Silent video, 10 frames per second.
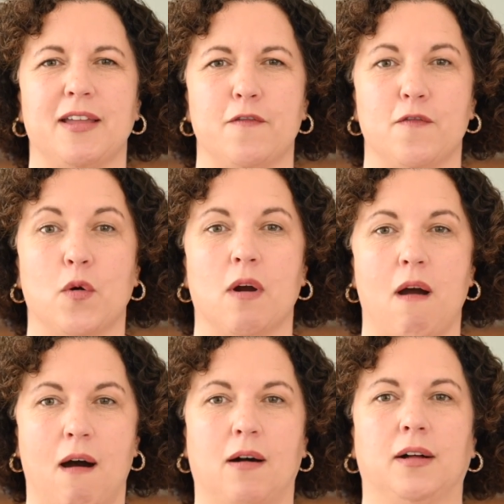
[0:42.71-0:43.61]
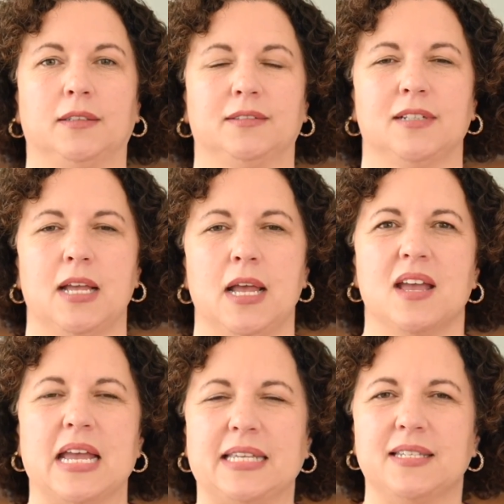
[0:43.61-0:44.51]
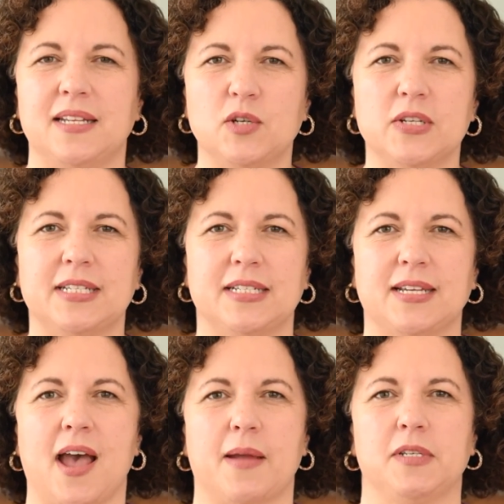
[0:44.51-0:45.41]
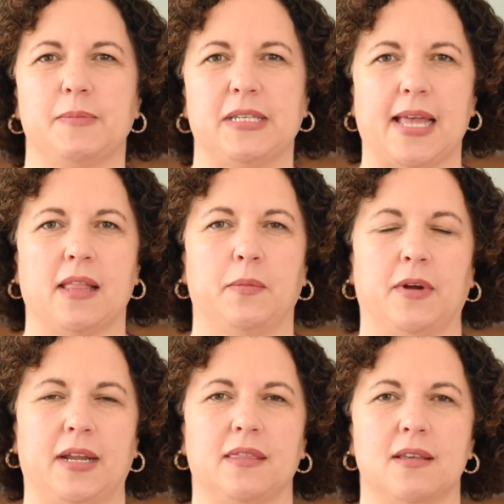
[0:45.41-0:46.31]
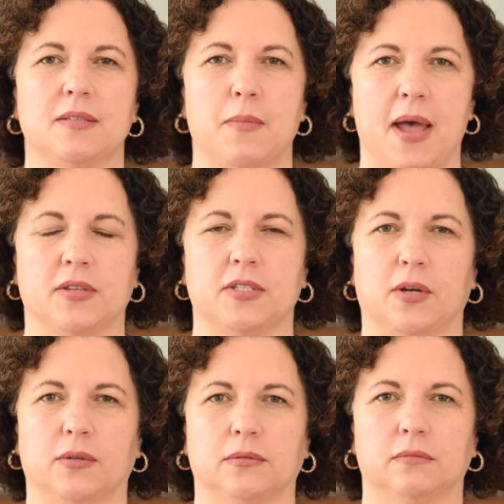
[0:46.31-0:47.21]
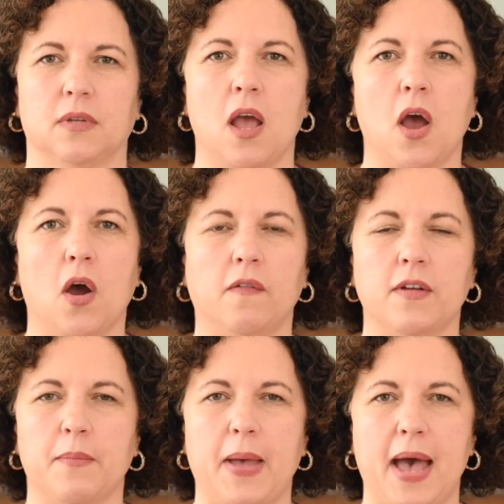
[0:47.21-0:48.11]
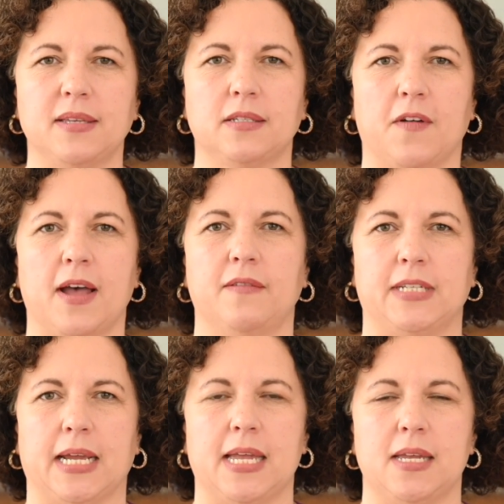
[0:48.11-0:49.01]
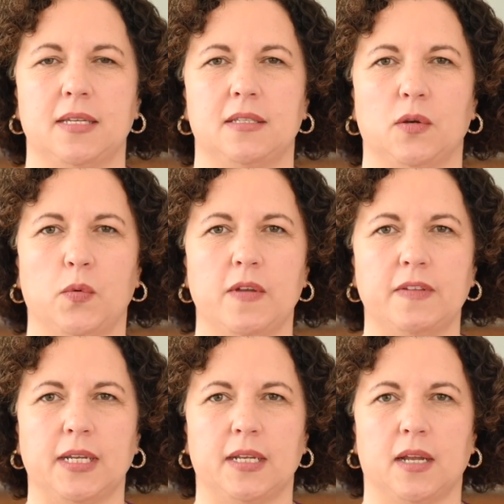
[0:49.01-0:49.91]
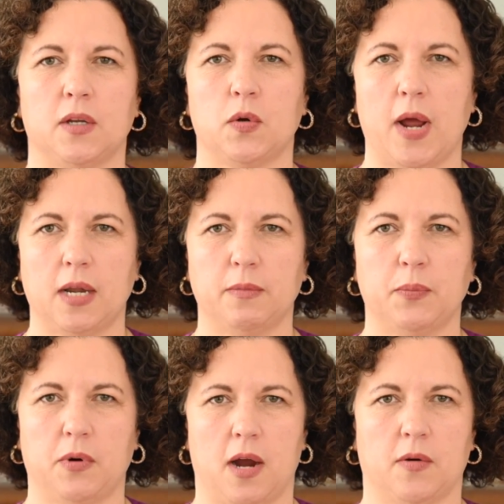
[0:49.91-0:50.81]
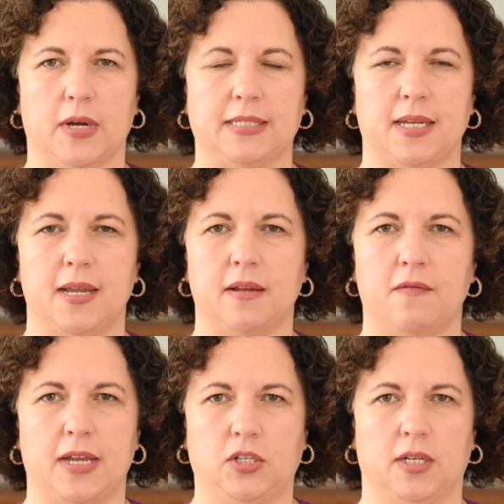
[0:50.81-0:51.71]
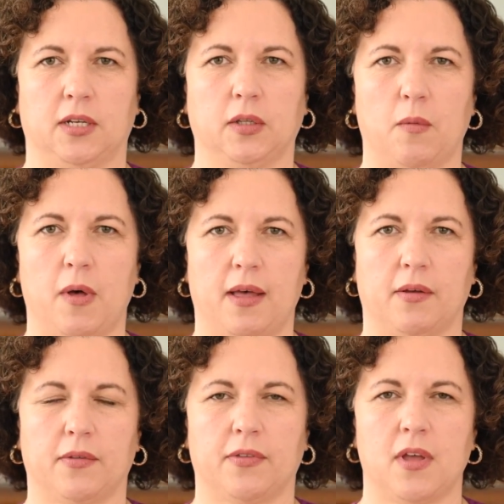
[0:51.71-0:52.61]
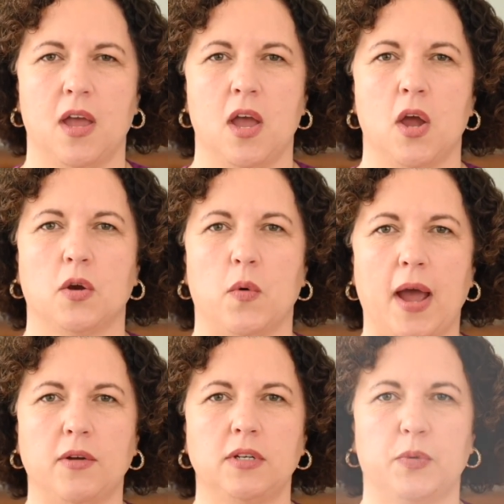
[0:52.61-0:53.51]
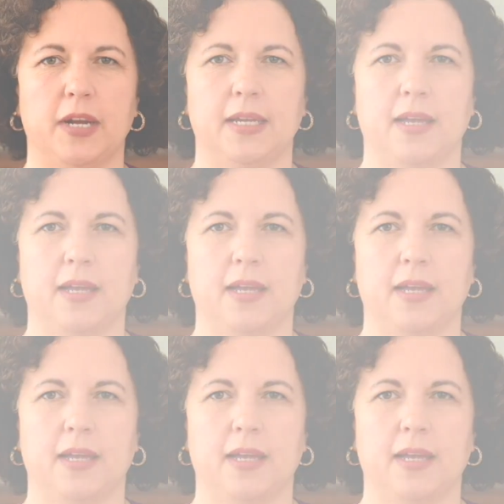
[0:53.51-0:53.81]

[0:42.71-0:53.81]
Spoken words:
for all. It's an interesting time to be celebrating this milestone. Over the past 5 decades, we've seen incredible progress and innovation in global health. Groundbreaking